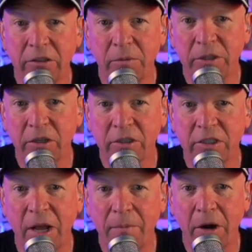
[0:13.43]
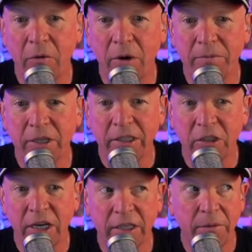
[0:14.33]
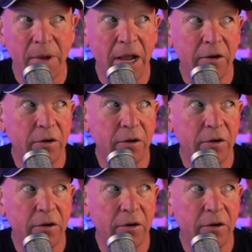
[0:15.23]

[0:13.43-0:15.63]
so be sure to stop by our website and check them out.